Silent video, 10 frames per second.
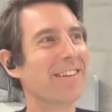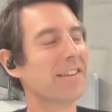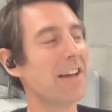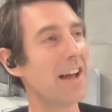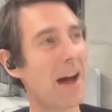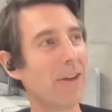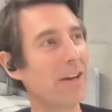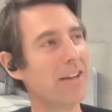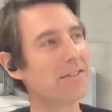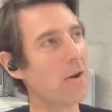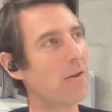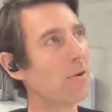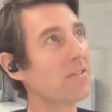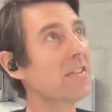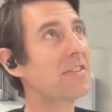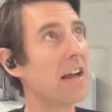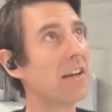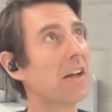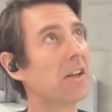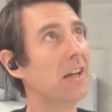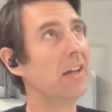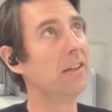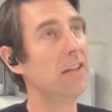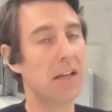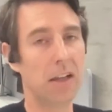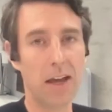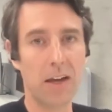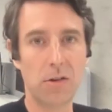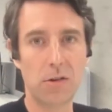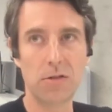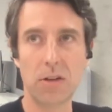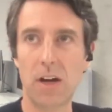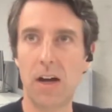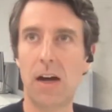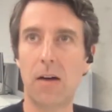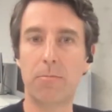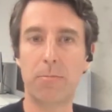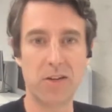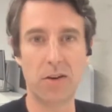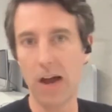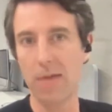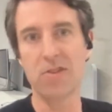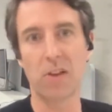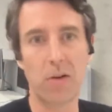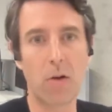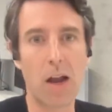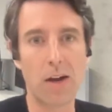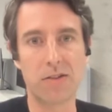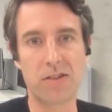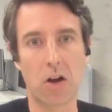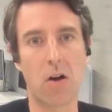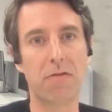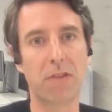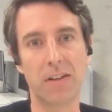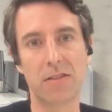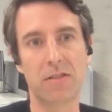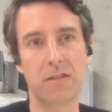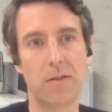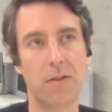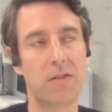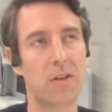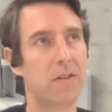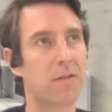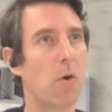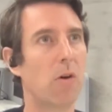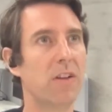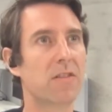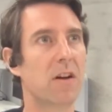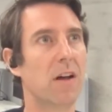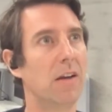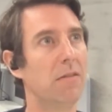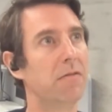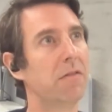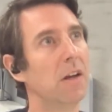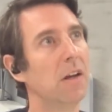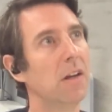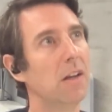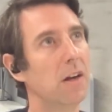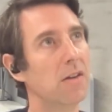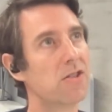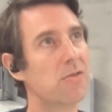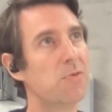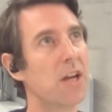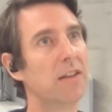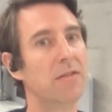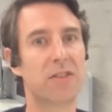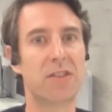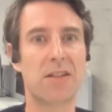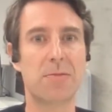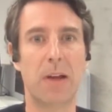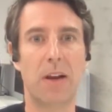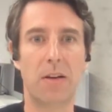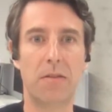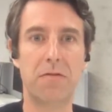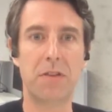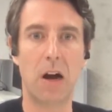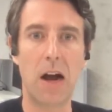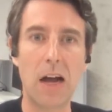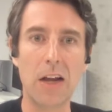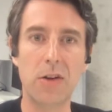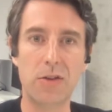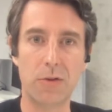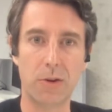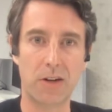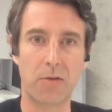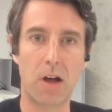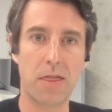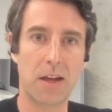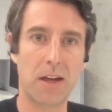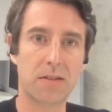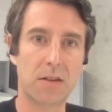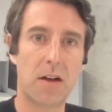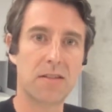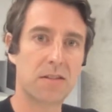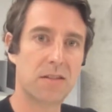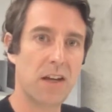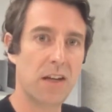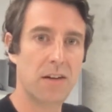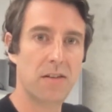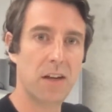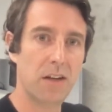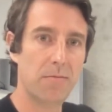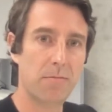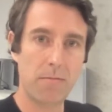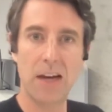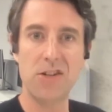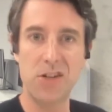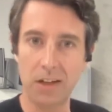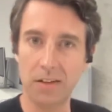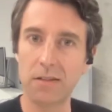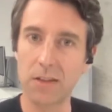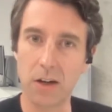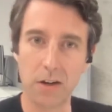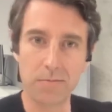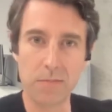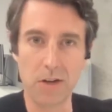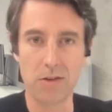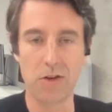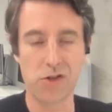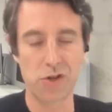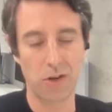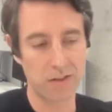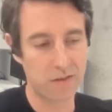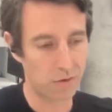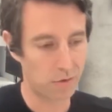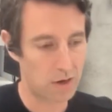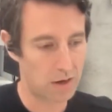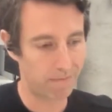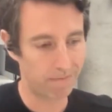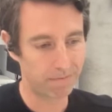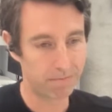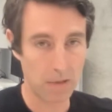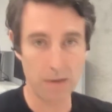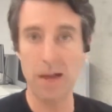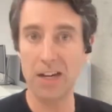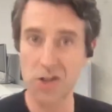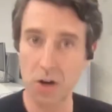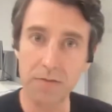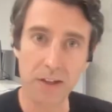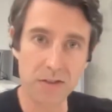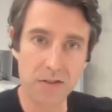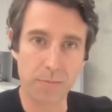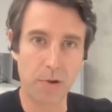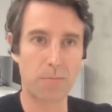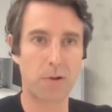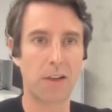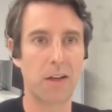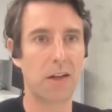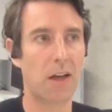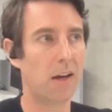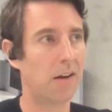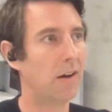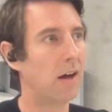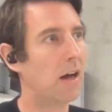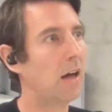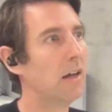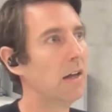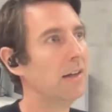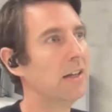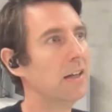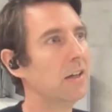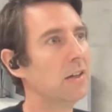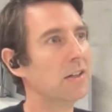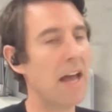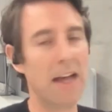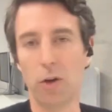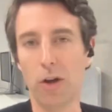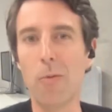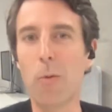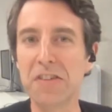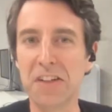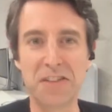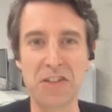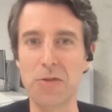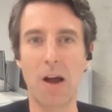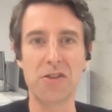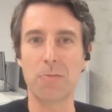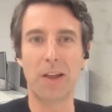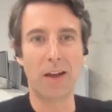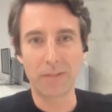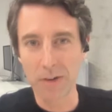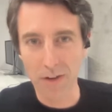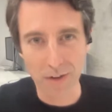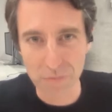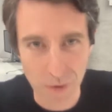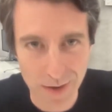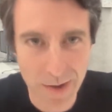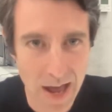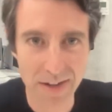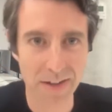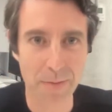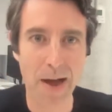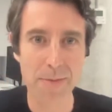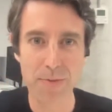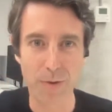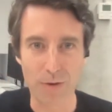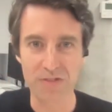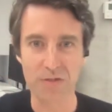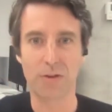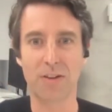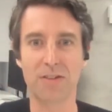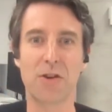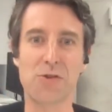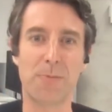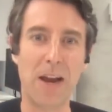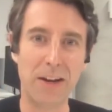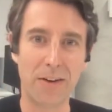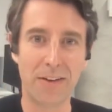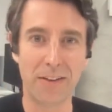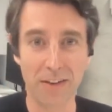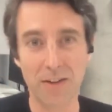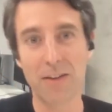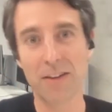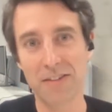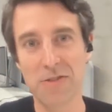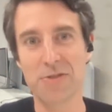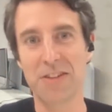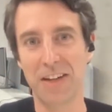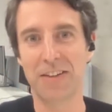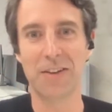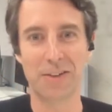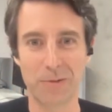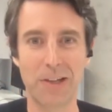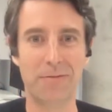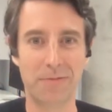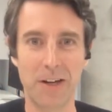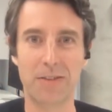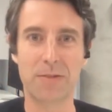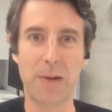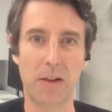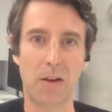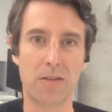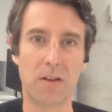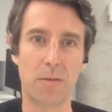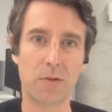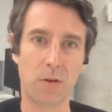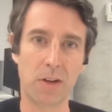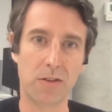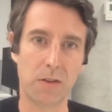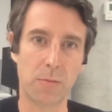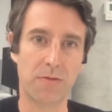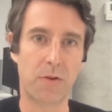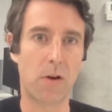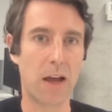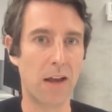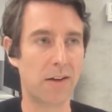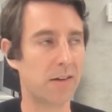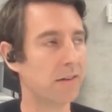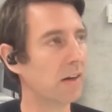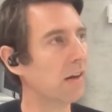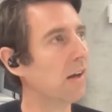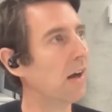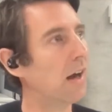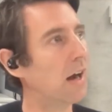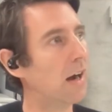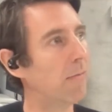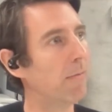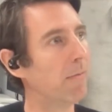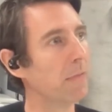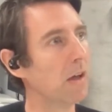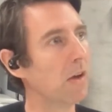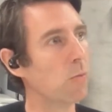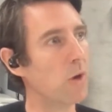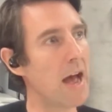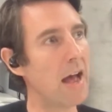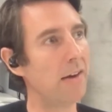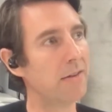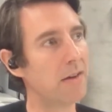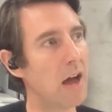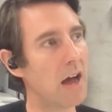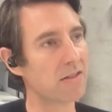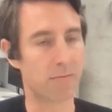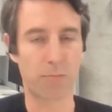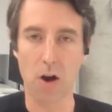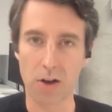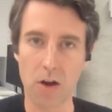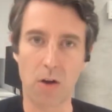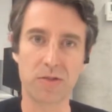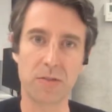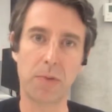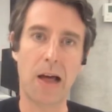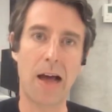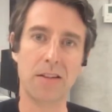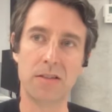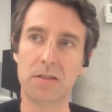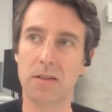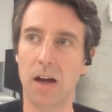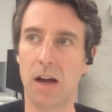Yeah, I mean, it wasn't technically illegal, but you're absolutely right. It was the conflicts. It's more this kind of, subjective assessment of, are you doing the right thing as a licensee in managing, your duty to manage conflicts appropriately. And yeah, look, it wasn't a situation where they kind of read about it in the paper or saw it on social media and they're like, oh, that's interesting. Like we, spent a lot of time talking to them beforehand, and we had some protocols in place,